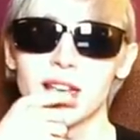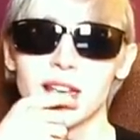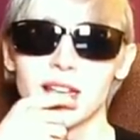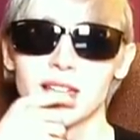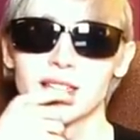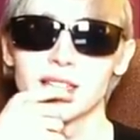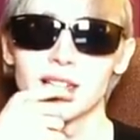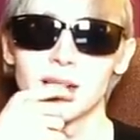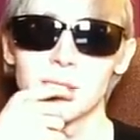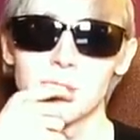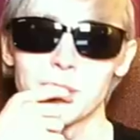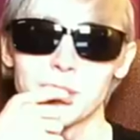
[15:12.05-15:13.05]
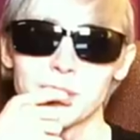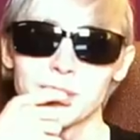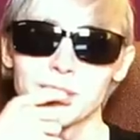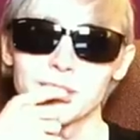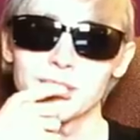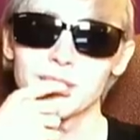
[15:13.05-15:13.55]
and
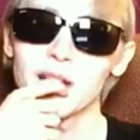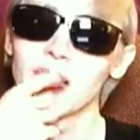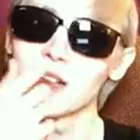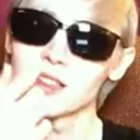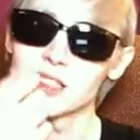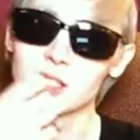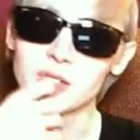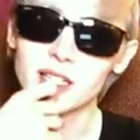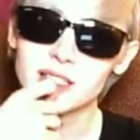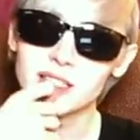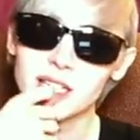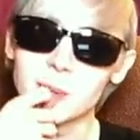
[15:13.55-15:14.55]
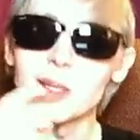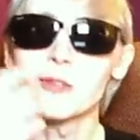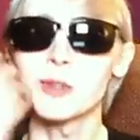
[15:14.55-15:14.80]
I'll see you next time.